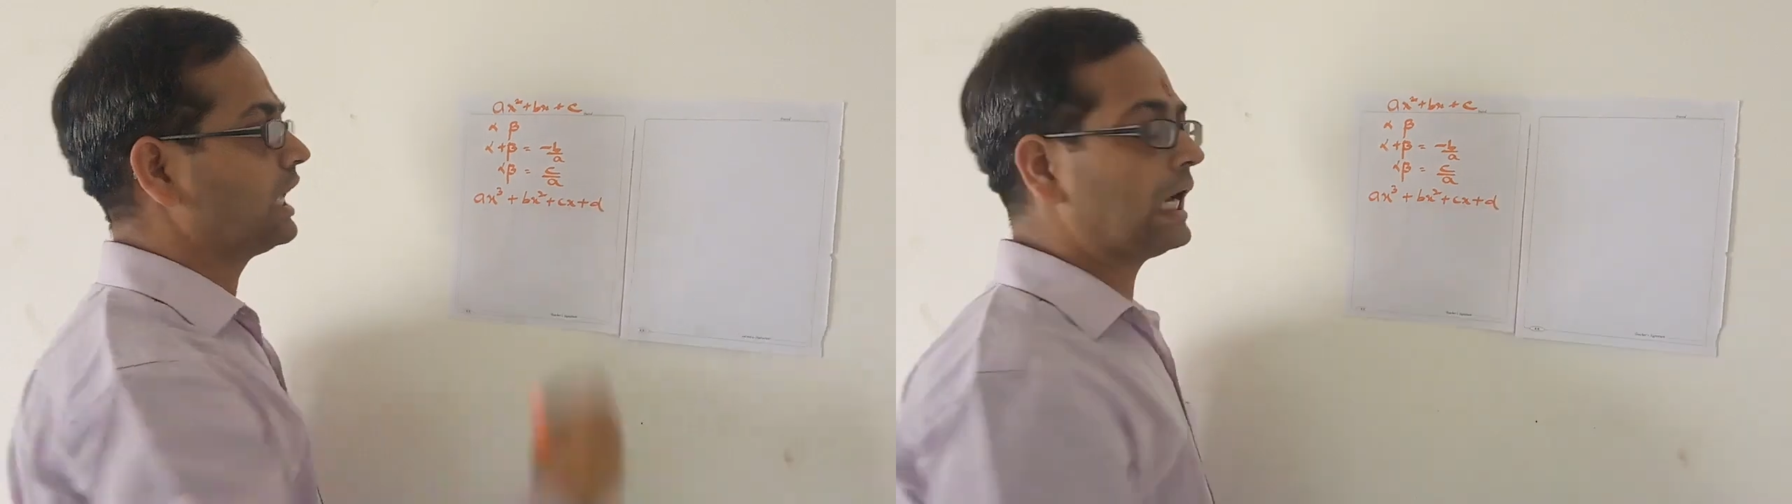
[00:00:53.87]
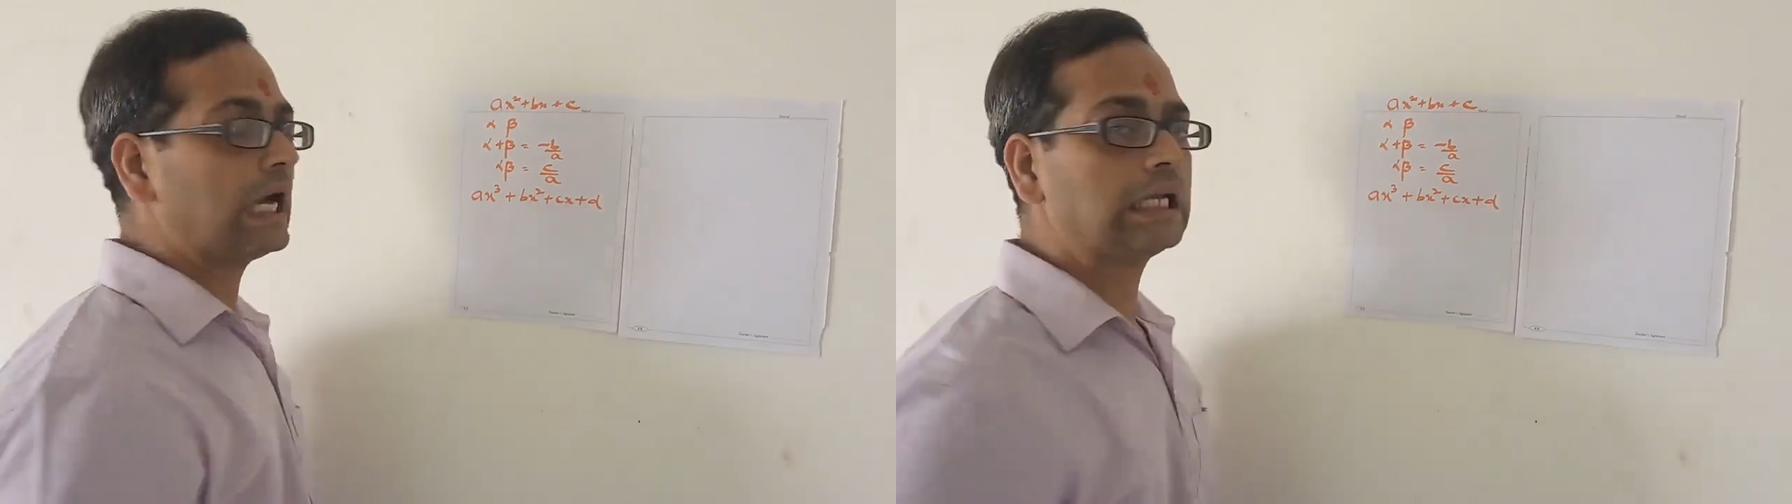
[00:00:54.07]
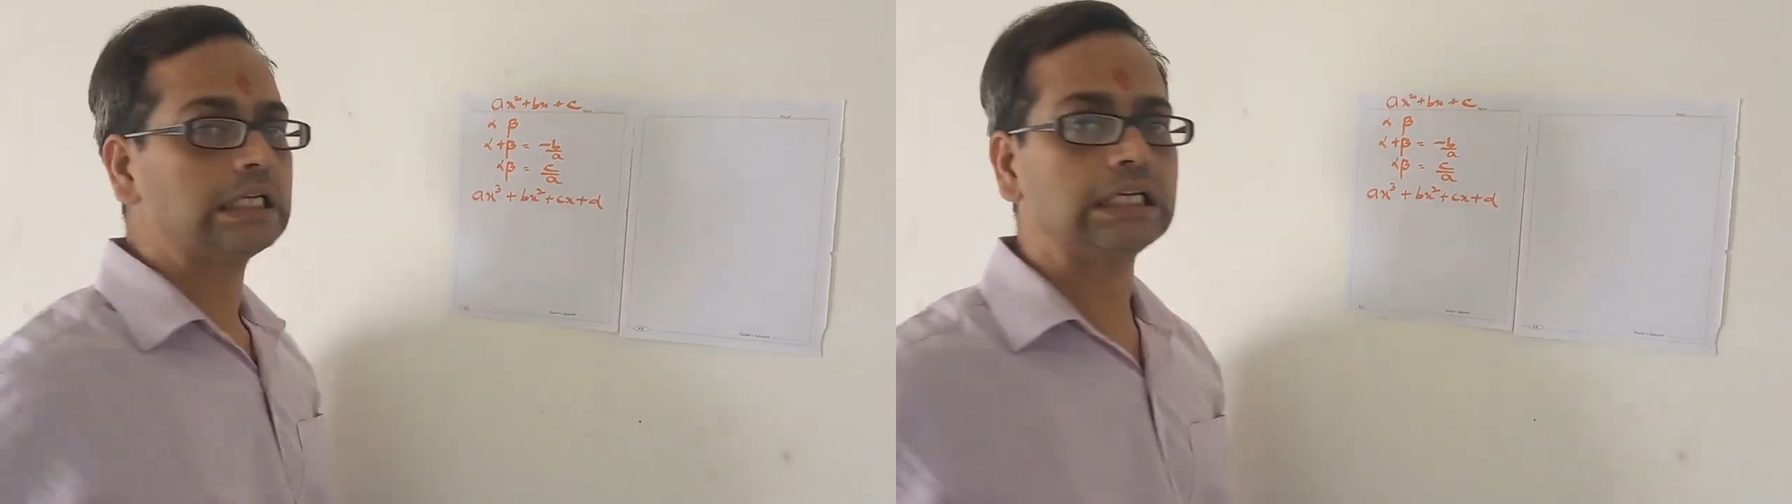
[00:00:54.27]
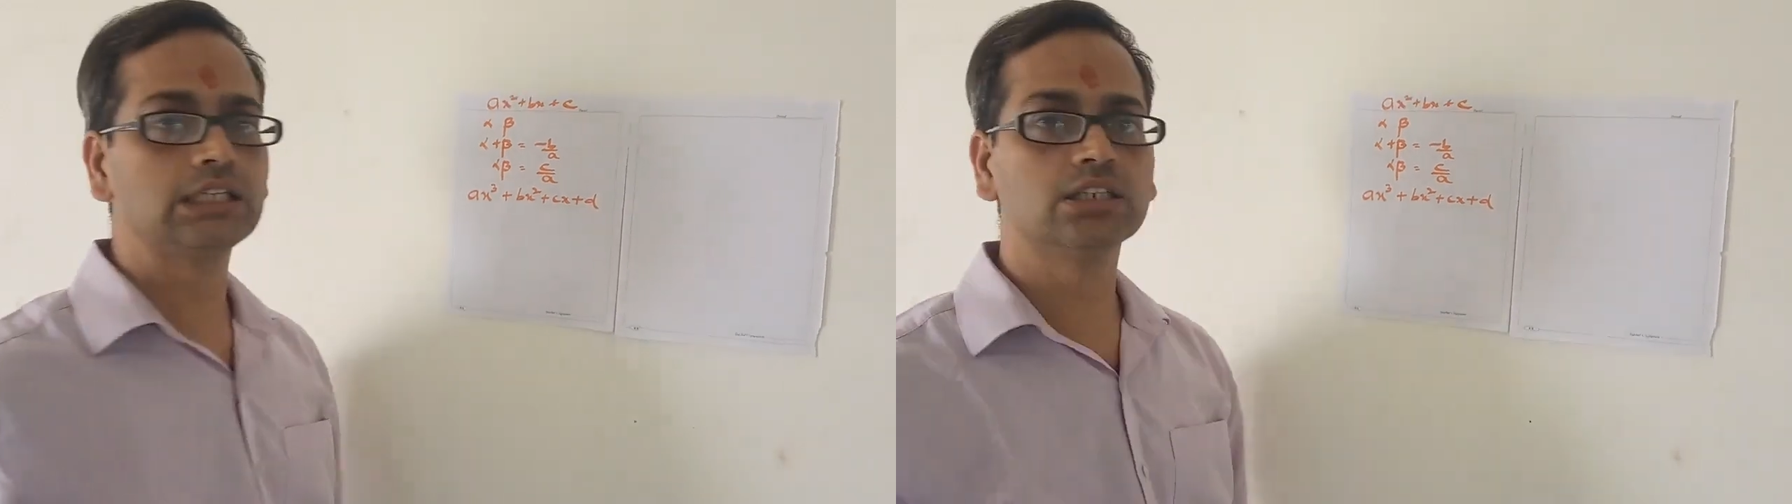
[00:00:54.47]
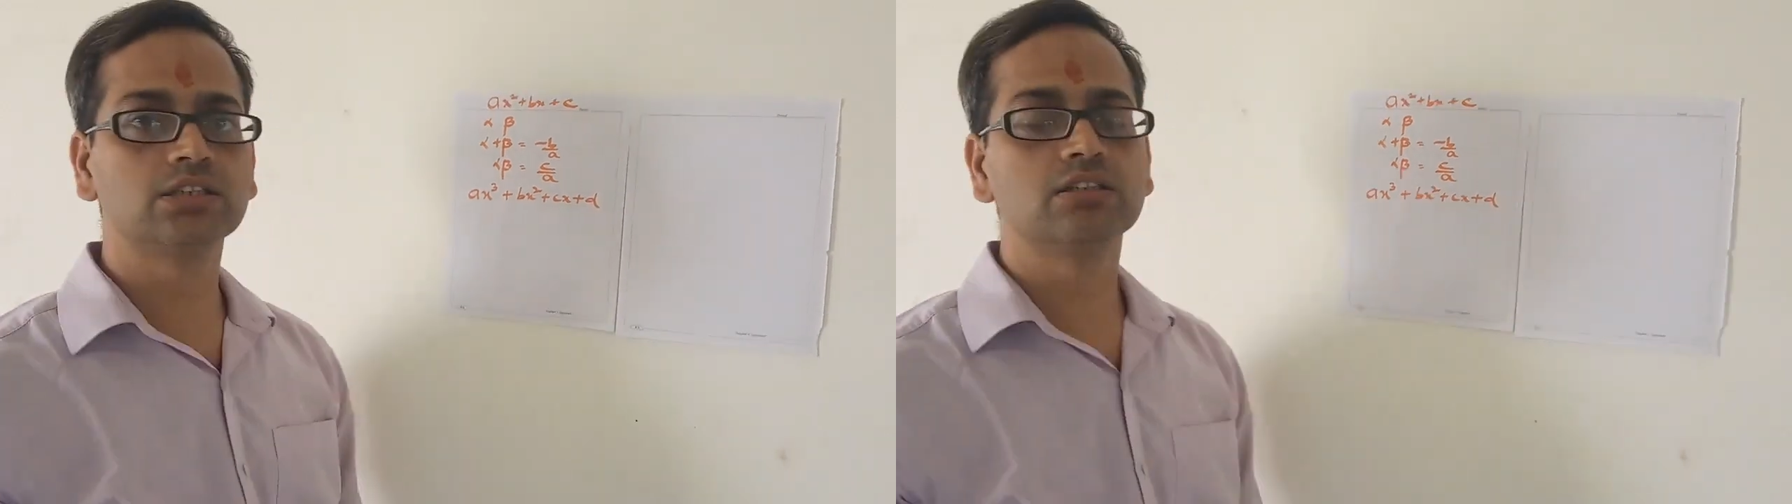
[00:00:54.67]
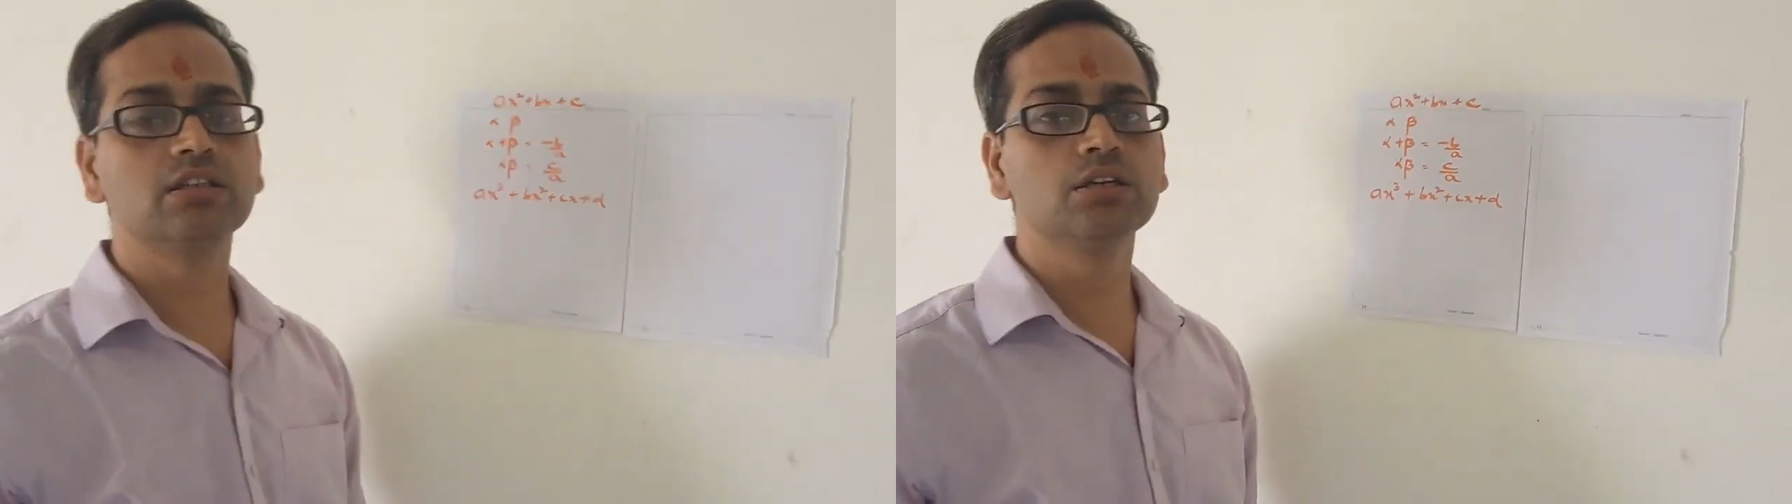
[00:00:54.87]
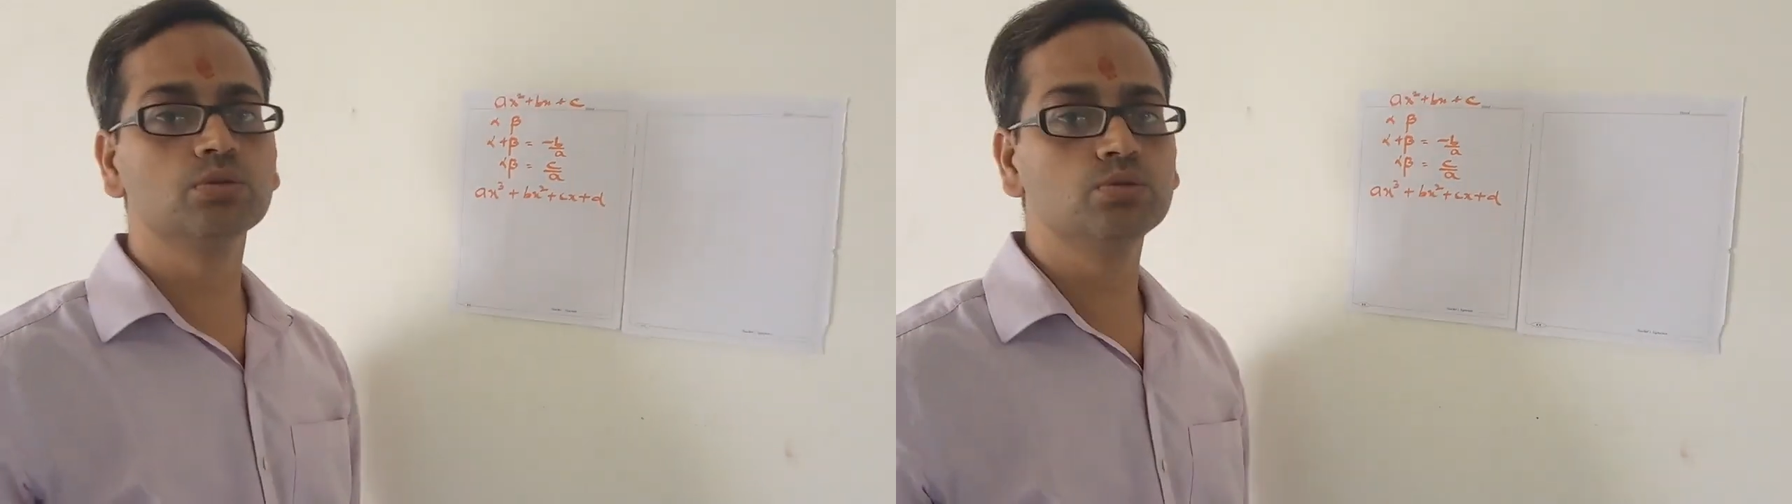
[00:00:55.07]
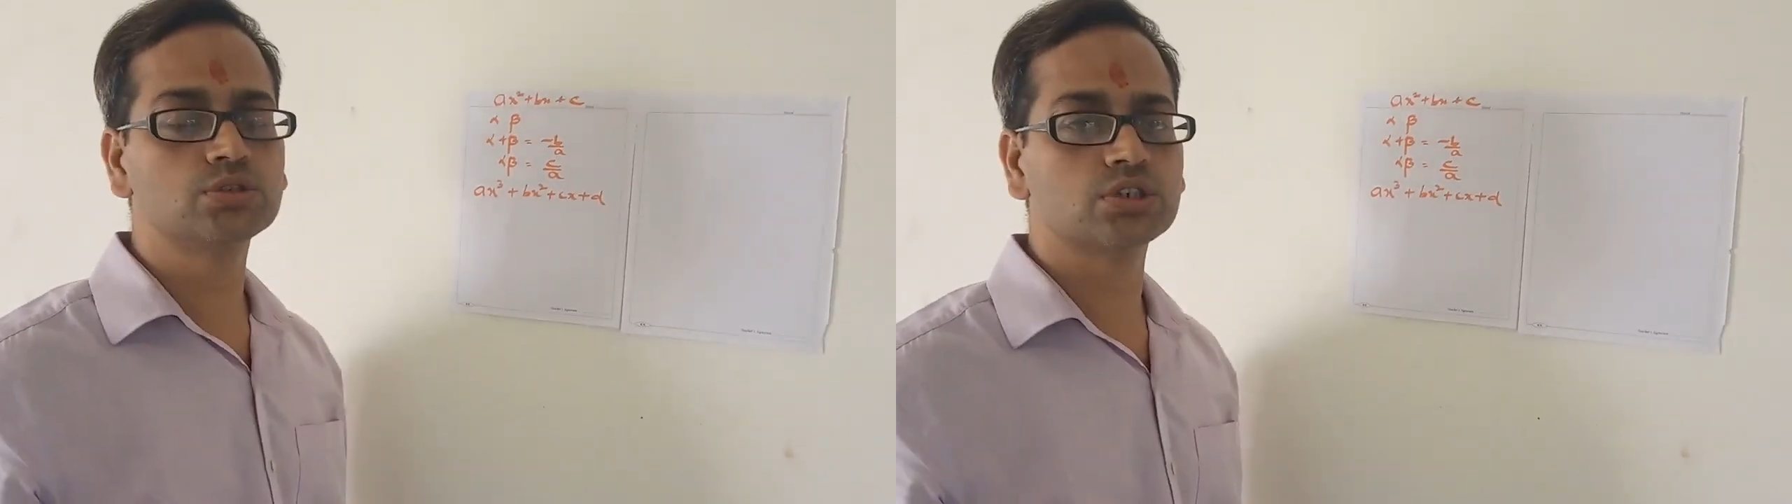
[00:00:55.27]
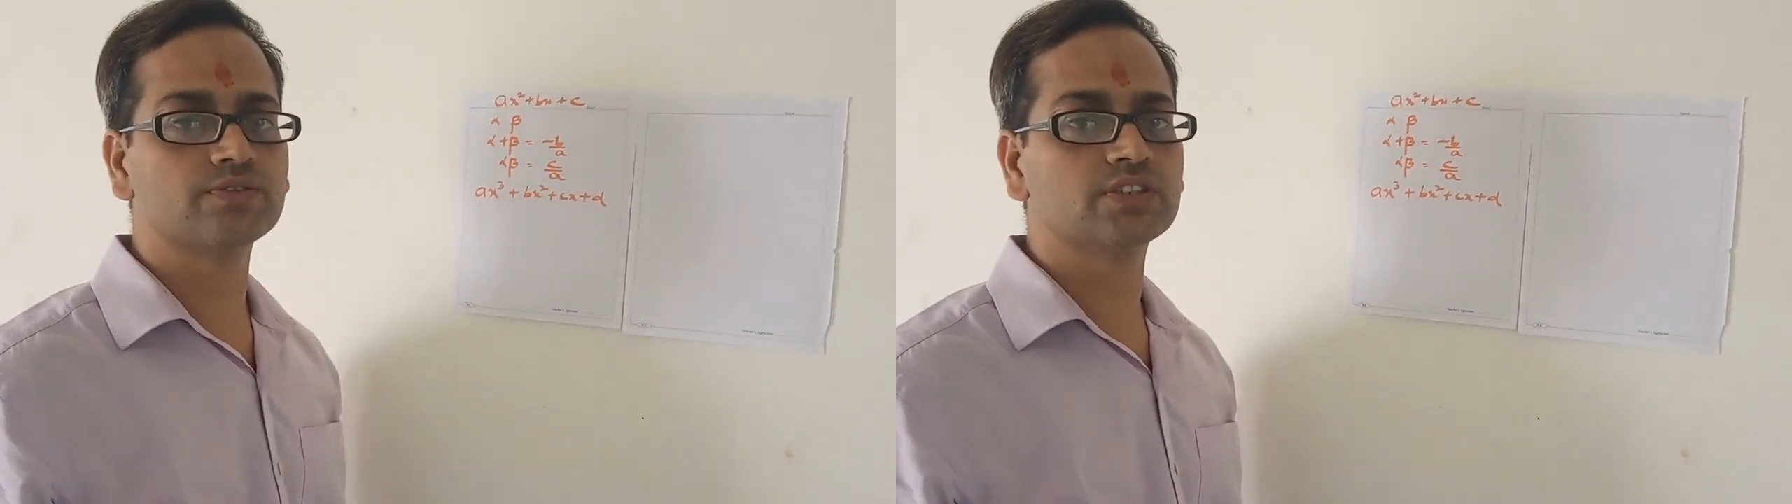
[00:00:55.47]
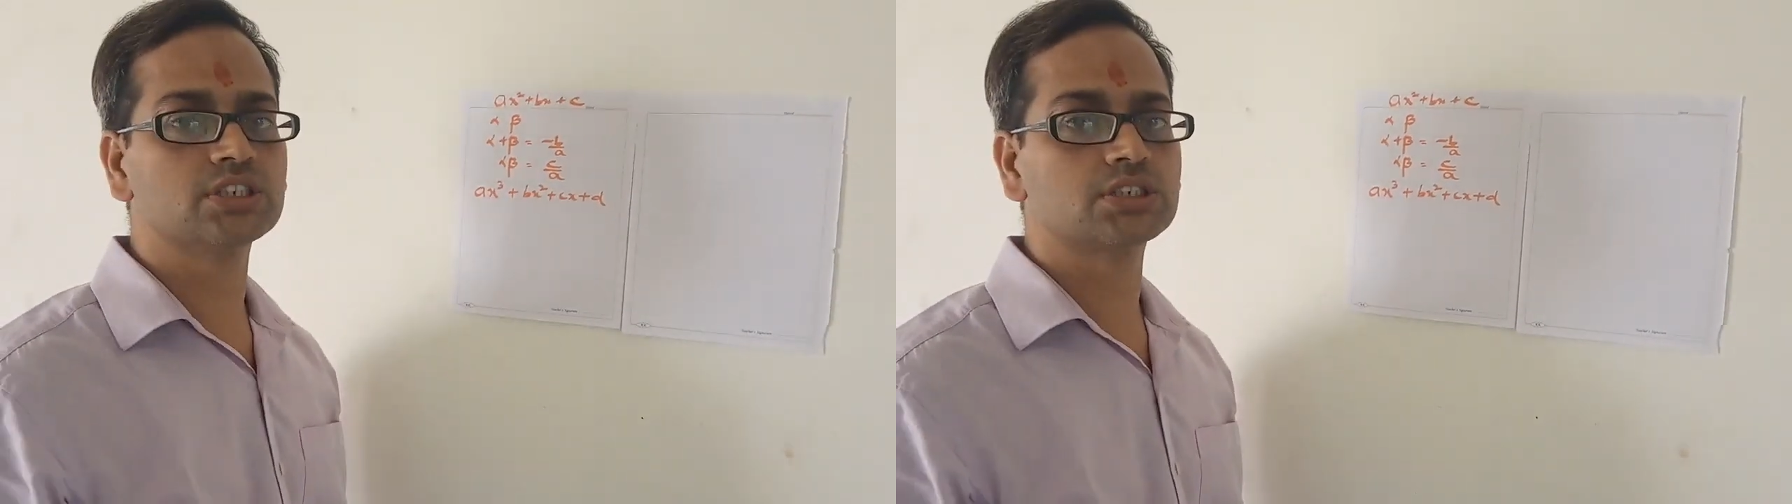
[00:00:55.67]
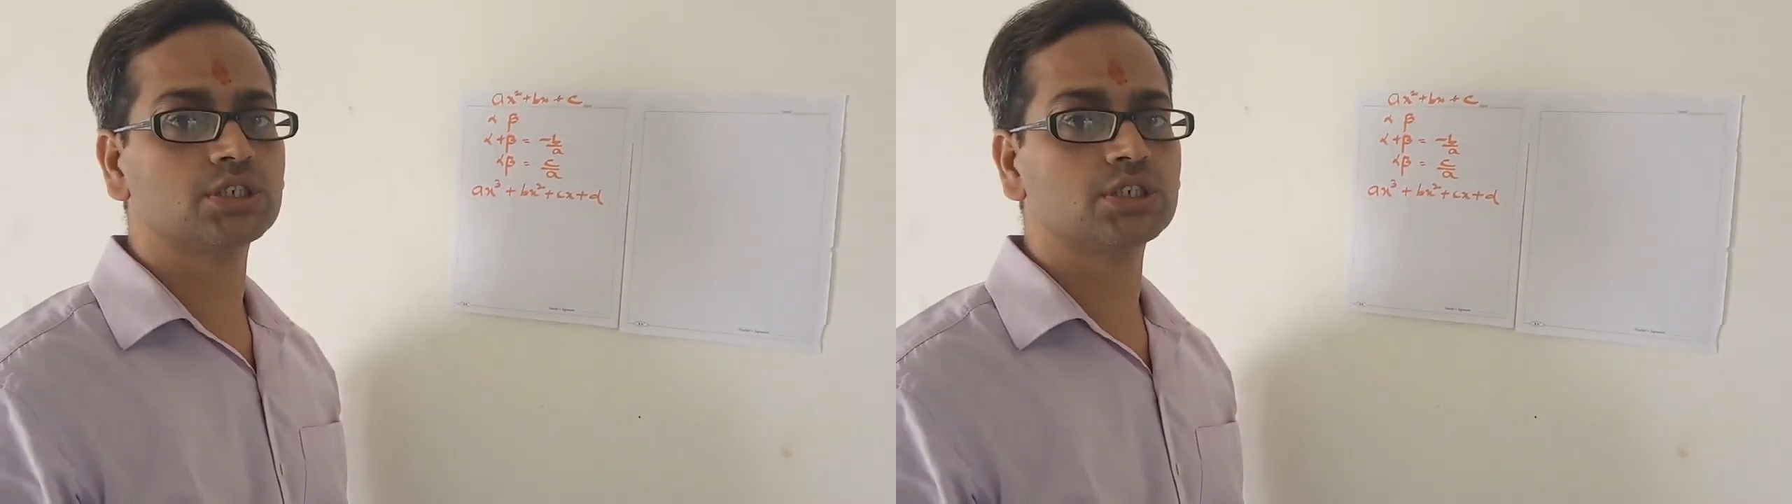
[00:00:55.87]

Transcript: and let the three roots of this